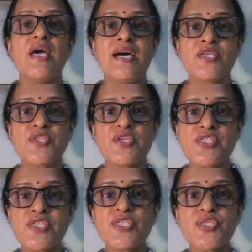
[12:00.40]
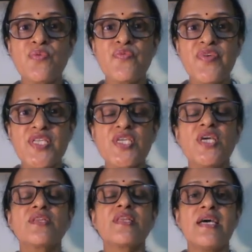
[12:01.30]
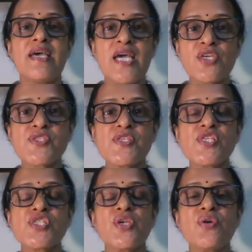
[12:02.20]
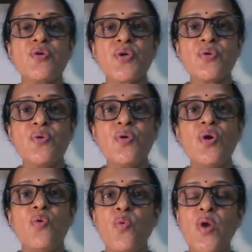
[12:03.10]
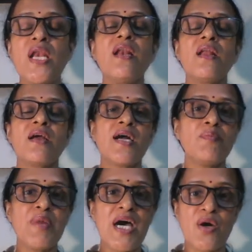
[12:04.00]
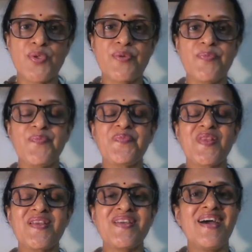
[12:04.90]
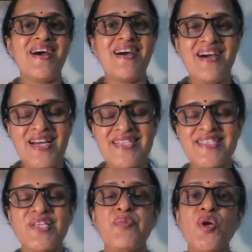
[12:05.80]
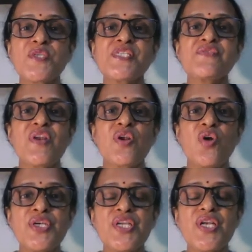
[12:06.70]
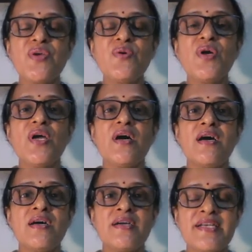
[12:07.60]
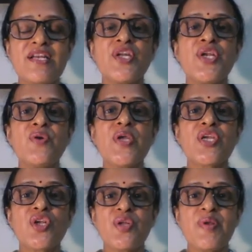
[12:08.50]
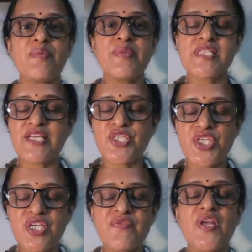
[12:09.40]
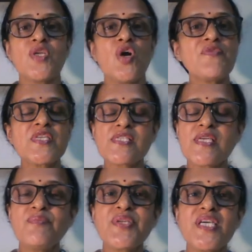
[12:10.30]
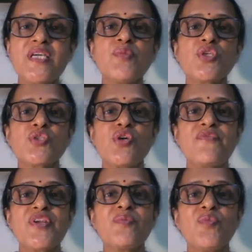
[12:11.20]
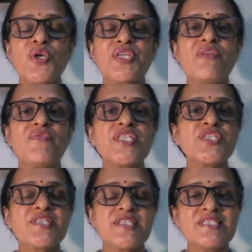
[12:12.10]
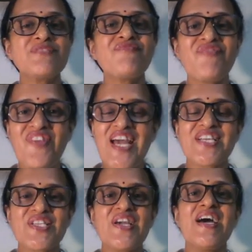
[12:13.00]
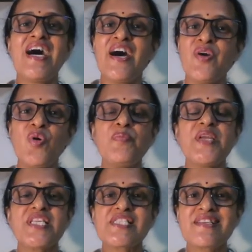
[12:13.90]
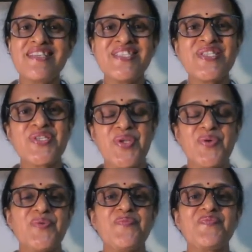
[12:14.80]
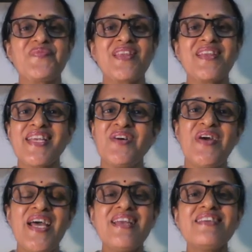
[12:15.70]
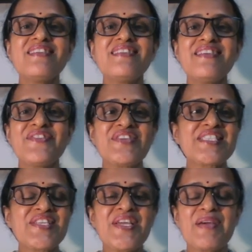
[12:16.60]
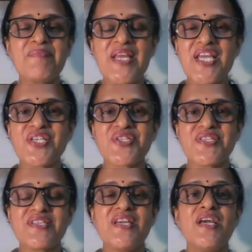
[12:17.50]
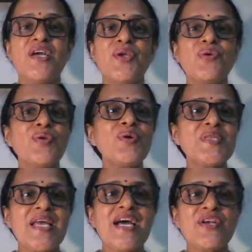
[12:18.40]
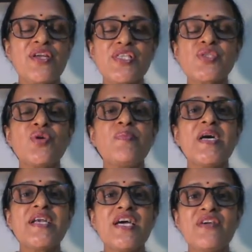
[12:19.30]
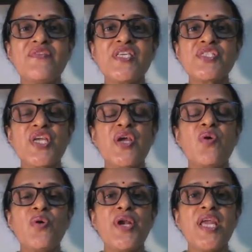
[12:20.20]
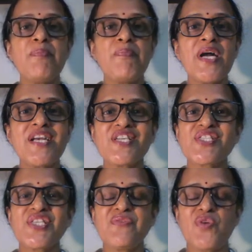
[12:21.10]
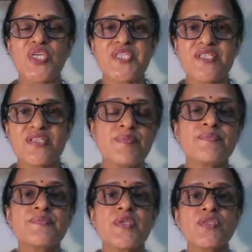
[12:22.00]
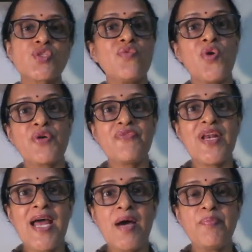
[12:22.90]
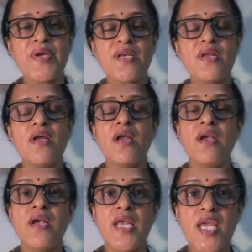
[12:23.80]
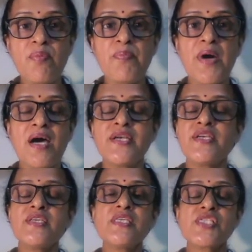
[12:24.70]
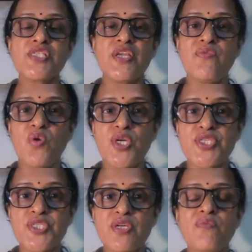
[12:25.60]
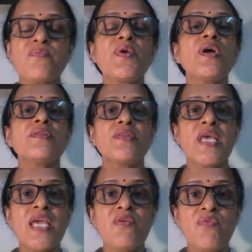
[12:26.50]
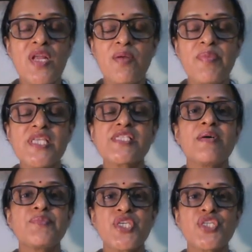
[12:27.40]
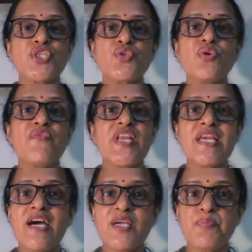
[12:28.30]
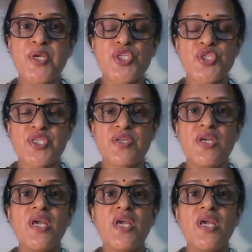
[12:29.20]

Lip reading: as a result of which the excess CO2 will come out. And the process will continue until a new equilibrium is achieved. After some time, the soft drink bottle will turn flat. I hope it is clear to you. Now, another interesting application. You know that scuba divers, they go deep under sea water. So what will happen? In deep undersea water, they will be subjected to a very high pressure.